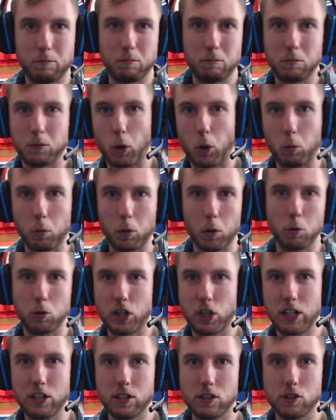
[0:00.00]
don't know
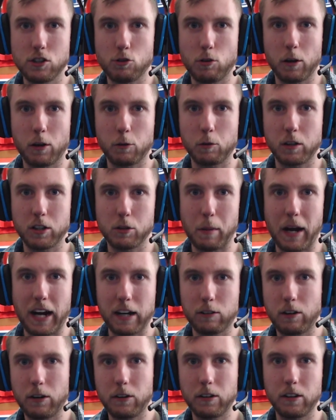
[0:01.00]
Jason Strudwick's
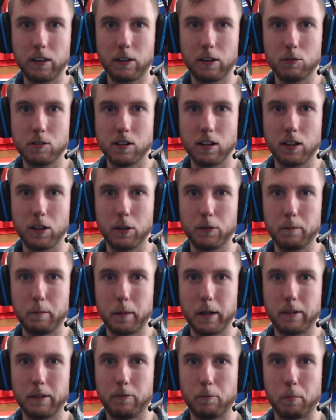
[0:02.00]
background, and there was a little
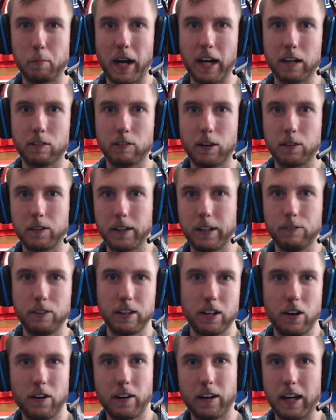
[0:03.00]
bit of background given
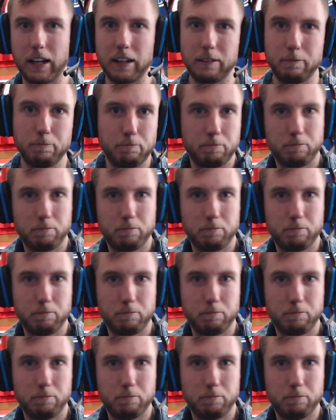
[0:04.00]
there, and